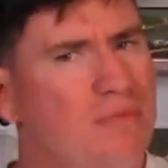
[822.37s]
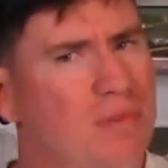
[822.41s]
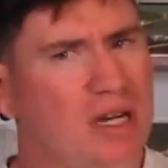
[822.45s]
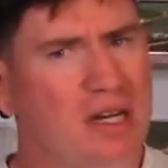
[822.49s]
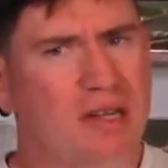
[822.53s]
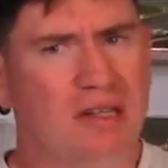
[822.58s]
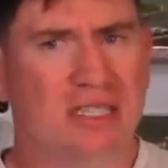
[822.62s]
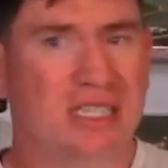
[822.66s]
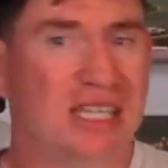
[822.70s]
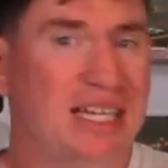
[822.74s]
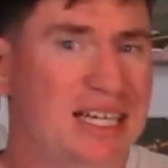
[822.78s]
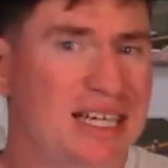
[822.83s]

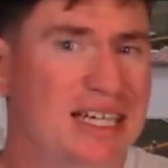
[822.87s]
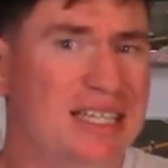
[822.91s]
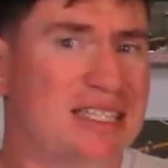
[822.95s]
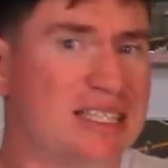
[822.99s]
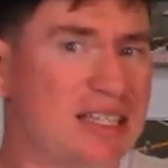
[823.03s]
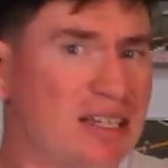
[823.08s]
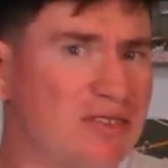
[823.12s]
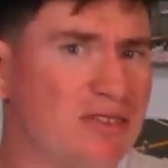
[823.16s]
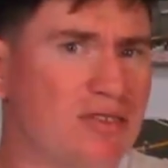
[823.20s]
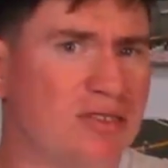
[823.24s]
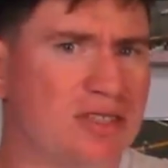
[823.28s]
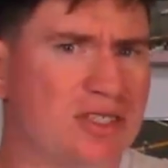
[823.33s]
But it
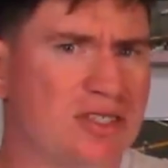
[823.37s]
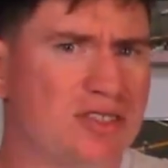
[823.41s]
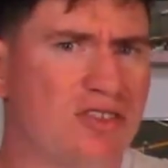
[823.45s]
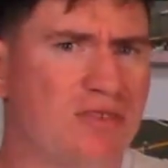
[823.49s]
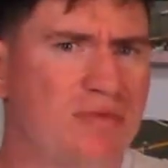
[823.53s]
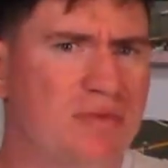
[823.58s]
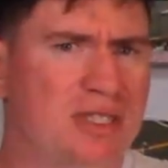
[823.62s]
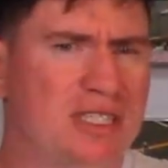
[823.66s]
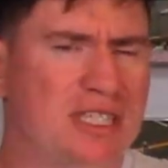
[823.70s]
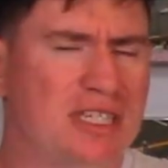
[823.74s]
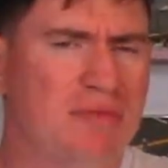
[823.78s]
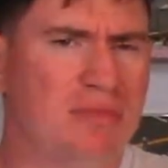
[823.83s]
is under
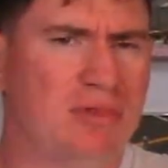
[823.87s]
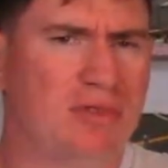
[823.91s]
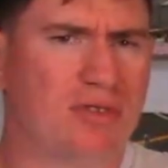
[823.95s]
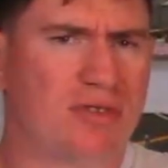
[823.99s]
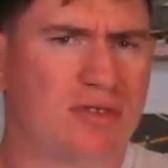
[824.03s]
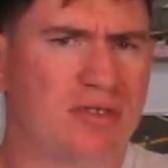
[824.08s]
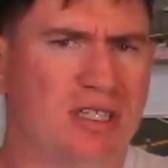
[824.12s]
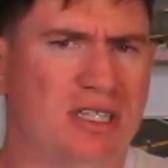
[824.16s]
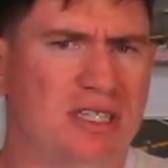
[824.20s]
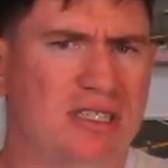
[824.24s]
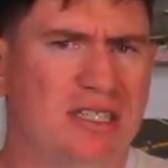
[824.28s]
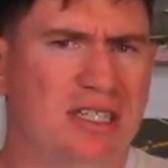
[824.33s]
certain
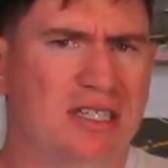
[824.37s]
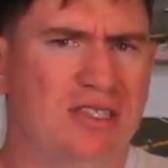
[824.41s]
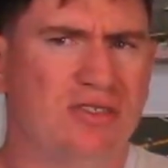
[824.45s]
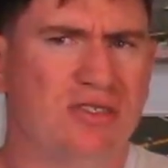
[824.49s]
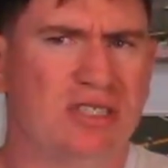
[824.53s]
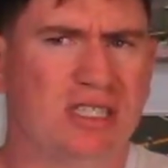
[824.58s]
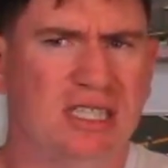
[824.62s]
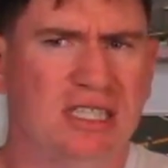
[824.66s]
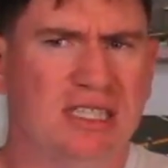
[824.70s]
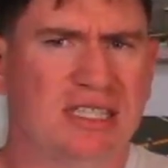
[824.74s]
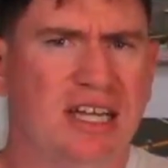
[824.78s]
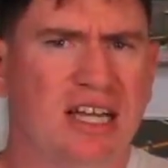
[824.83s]
similar
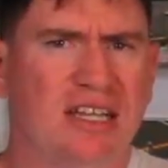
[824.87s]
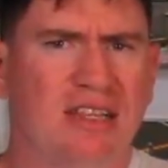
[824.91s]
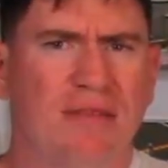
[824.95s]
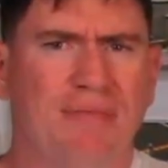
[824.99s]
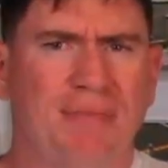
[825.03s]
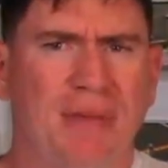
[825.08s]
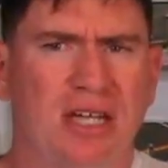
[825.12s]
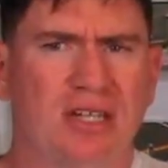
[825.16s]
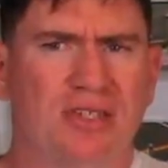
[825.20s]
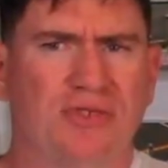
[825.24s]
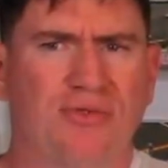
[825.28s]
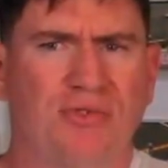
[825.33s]
conditions. He's not
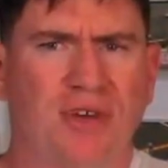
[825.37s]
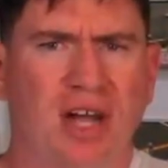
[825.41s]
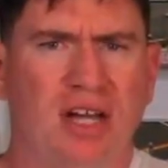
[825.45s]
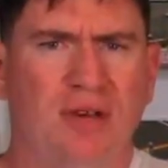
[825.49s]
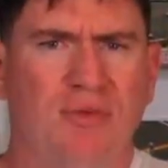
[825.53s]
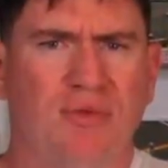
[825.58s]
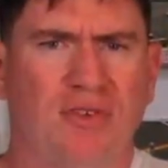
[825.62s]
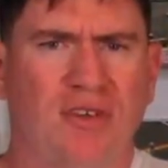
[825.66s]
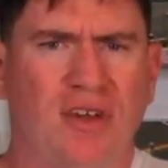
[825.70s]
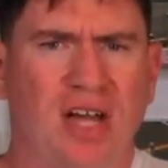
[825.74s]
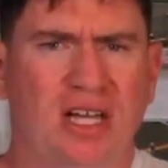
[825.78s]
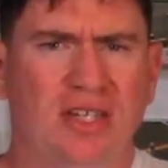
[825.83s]
the best
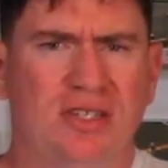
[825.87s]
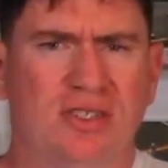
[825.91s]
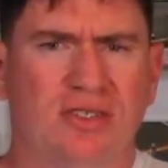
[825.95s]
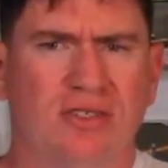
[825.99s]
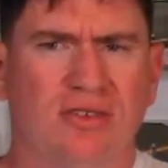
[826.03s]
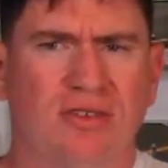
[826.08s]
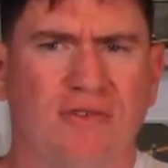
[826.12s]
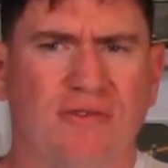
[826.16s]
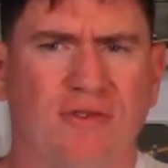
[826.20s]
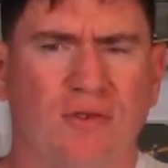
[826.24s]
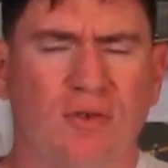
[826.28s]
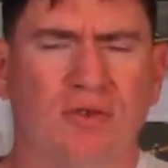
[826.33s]
rain
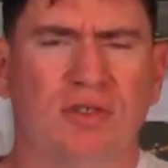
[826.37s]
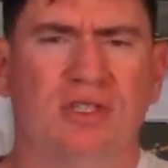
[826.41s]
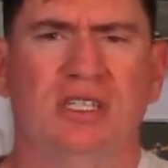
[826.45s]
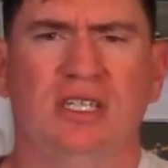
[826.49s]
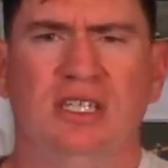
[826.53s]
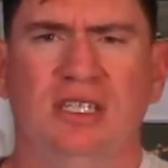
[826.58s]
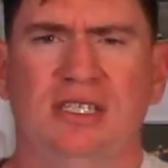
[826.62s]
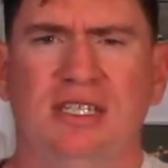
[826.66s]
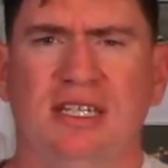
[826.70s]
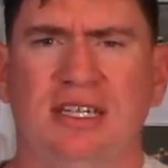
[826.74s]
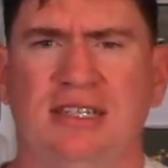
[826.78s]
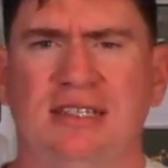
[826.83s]
racer. Of
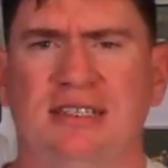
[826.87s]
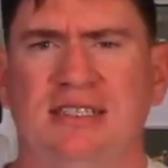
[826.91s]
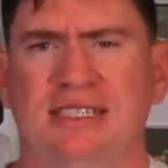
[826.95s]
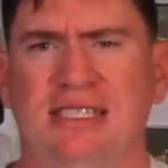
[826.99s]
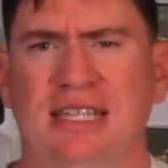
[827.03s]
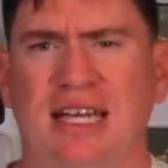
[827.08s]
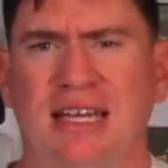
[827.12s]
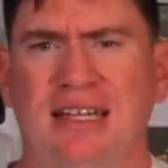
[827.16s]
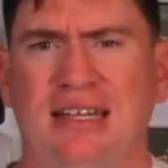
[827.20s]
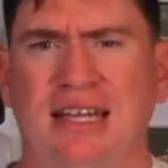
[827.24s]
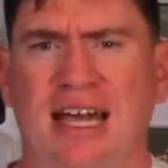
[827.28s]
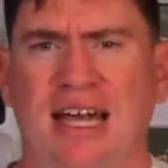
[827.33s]
course, he
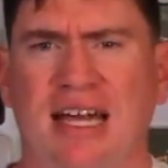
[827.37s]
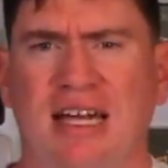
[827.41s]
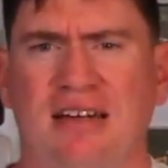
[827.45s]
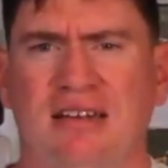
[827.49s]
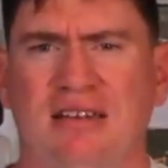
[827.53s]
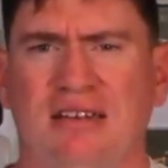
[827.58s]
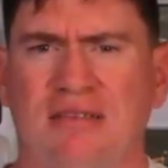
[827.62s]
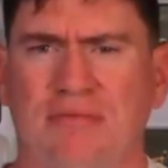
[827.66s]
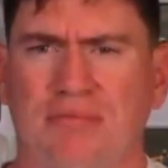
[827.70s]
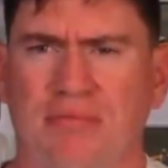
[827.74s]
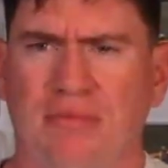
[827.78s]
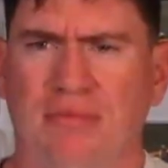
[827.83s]
said
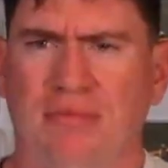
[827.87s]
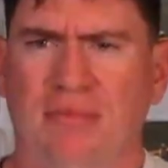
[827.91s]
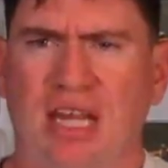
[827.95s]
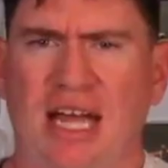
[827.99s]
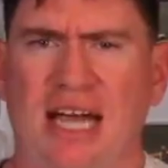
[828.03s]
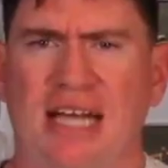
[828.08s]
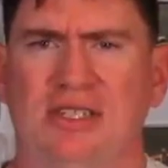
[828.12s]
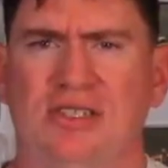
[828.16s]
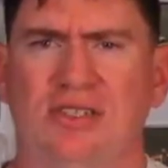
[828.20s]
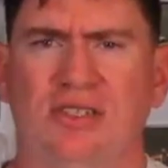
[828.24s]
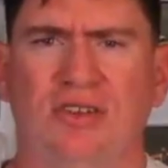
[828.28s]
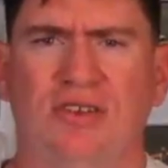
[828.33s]
that
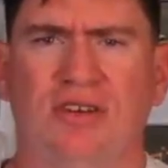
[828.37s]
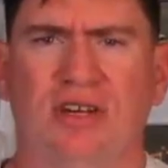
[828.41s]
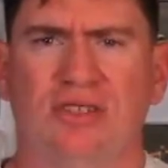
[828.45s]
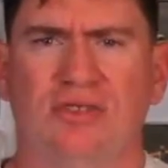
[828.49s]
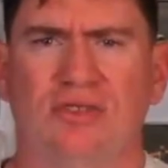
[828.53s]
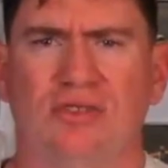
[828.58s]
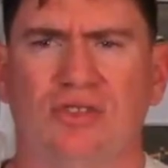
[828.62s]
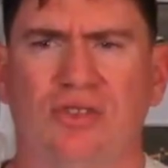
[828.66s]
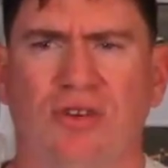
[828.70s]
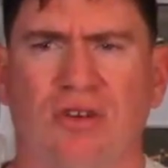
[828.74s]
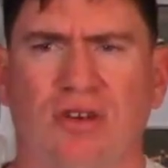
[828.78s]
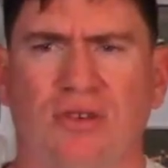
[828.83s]
last year
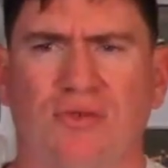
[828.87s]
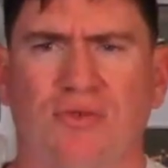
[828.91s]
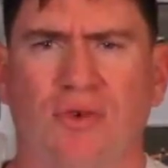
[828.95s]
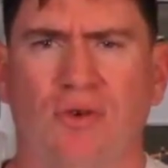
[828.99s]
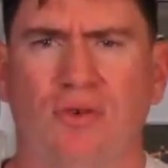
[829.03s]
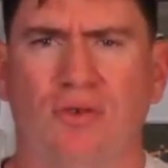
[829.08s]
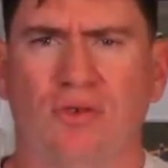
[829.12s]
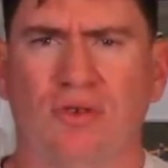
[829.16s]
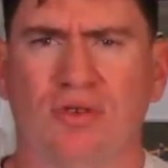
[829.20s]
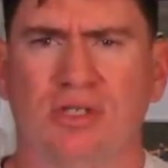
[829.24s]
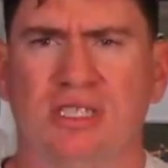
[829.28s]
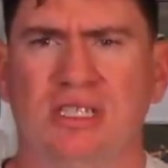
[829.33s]
at the Charlotte
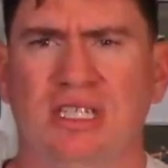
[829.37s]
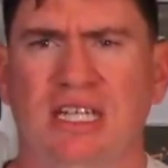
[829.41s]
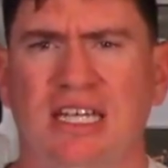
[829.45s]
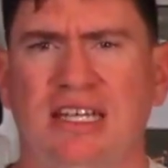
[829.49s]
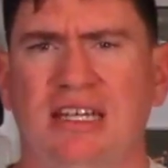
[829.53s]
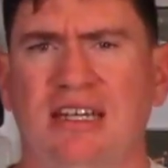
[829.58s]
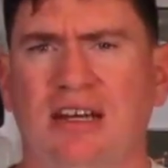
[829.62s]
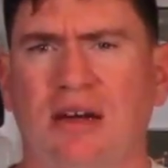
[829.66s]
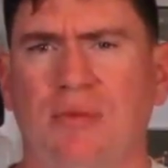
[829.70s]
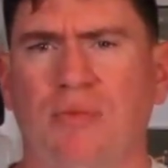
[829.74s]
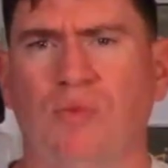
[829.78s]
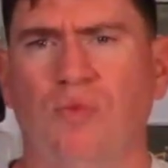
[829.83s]
Road Course and
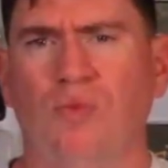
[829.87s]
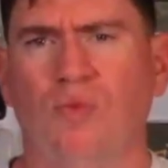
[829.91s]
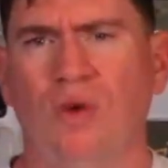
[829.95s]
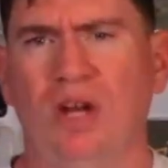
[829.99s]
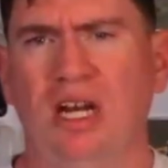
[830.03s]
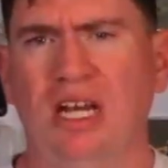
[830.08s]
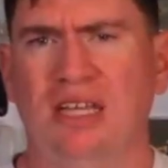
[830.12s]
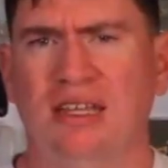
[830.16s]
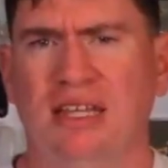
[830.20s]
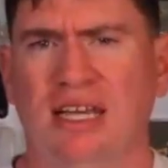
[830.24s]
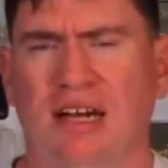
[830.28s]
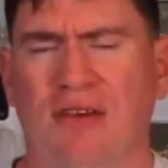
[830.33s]
ended up
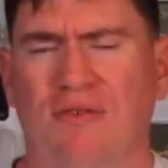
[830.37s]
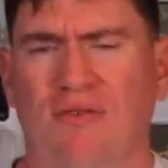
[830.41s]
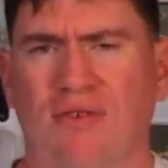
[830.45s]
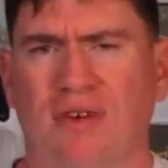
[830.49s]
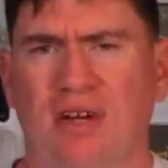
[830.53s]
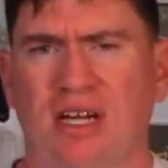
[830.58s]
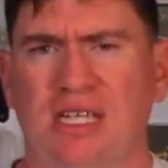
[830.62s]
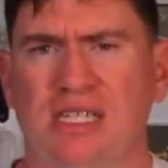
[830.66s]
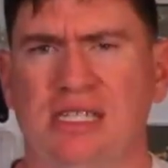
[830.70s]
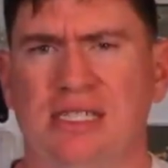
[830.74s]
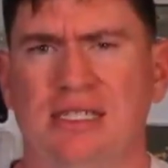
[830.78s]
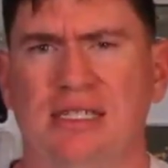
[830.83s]
winning that
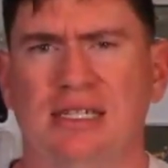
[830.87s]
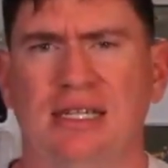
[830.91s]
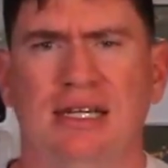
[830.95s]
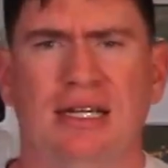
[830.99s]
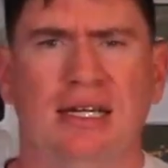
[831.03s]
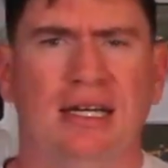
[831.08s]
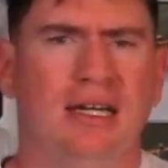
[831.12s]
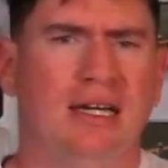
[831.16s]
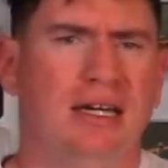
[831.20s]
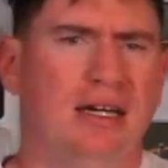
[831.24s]
race.